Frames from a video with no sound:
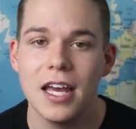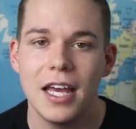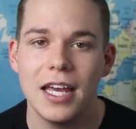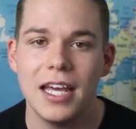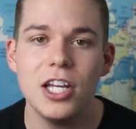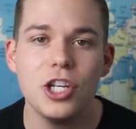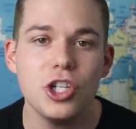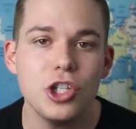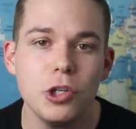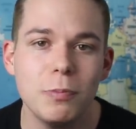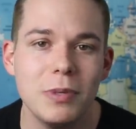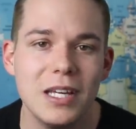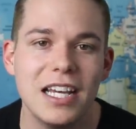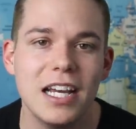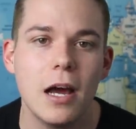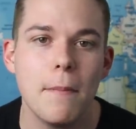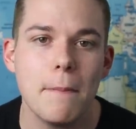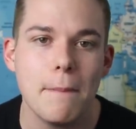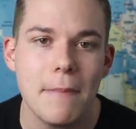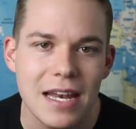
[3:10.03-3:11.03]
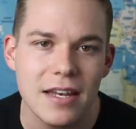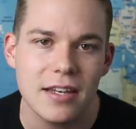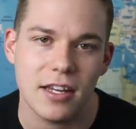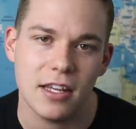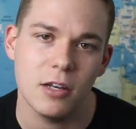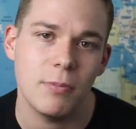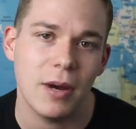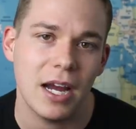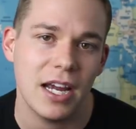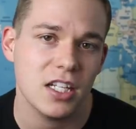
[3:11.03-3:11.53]
he should be
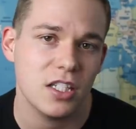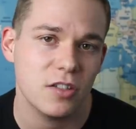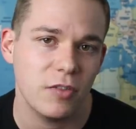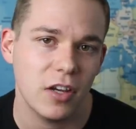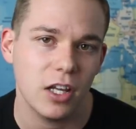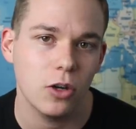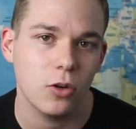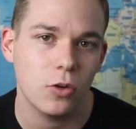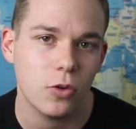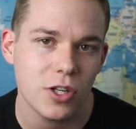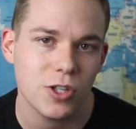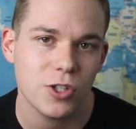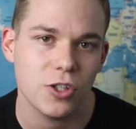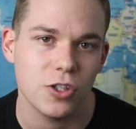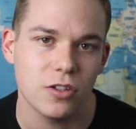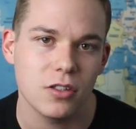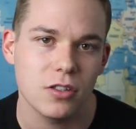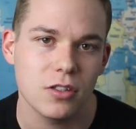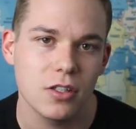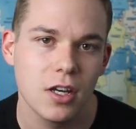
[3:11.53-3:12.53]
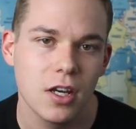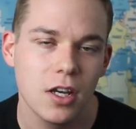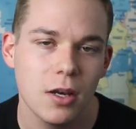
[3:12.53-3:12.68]
commended by his fellow Christians.